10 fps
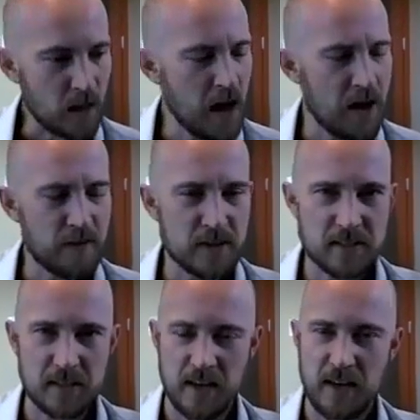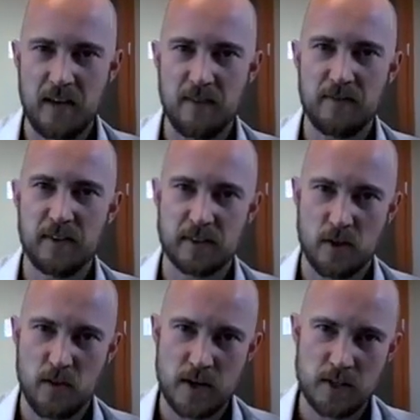Obviously, if it's a
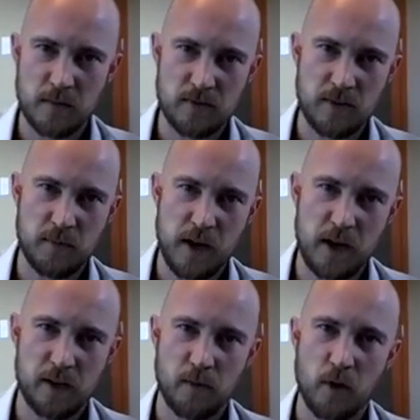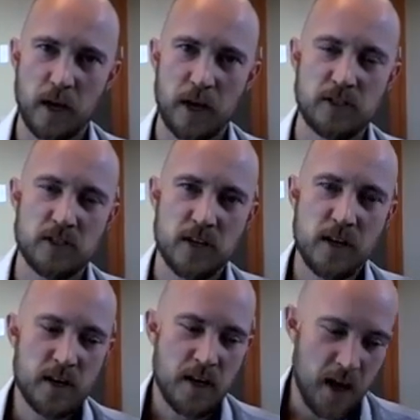question between paying your mortgage
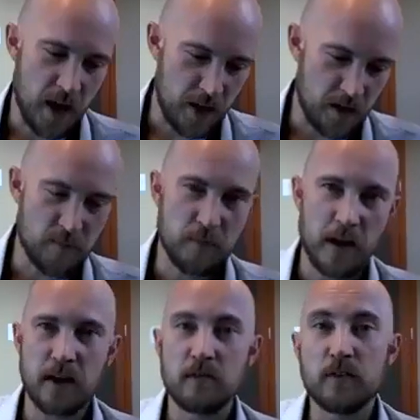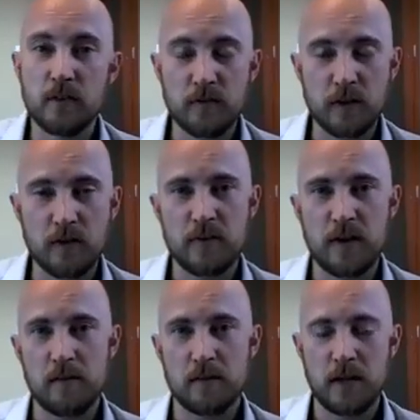and buying food for your
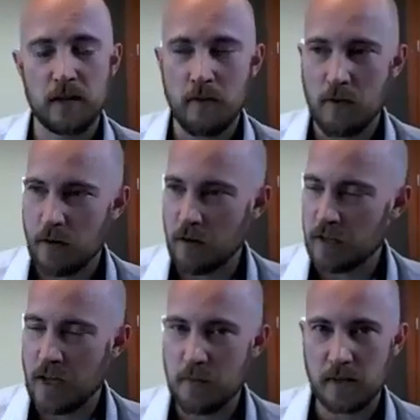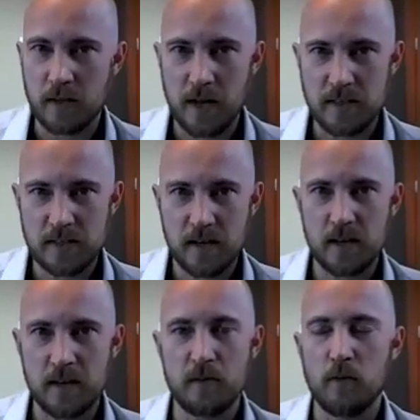family, or keeping the lights
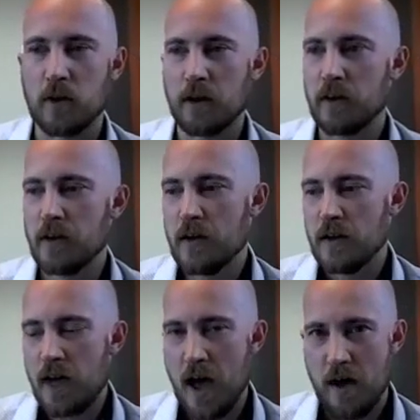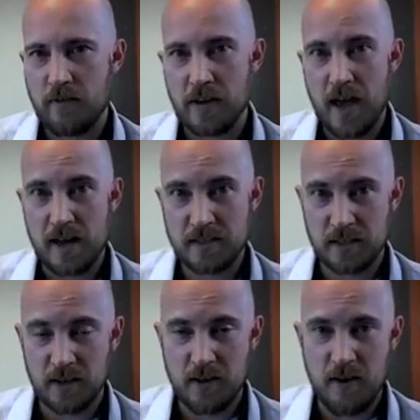on, or having gas
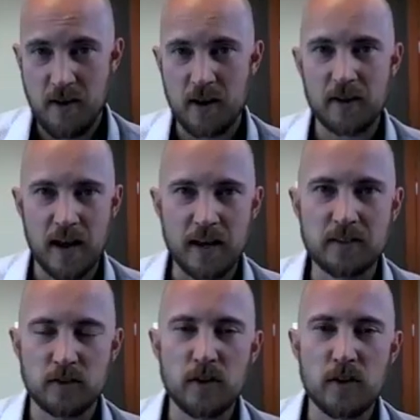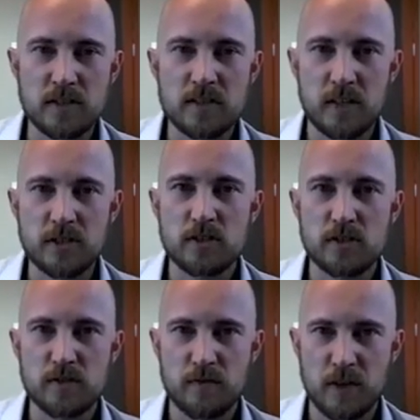in the car, like, do those
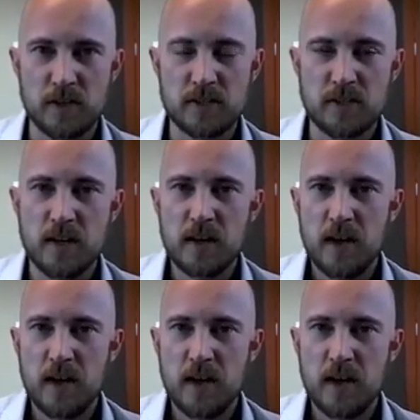essentials first.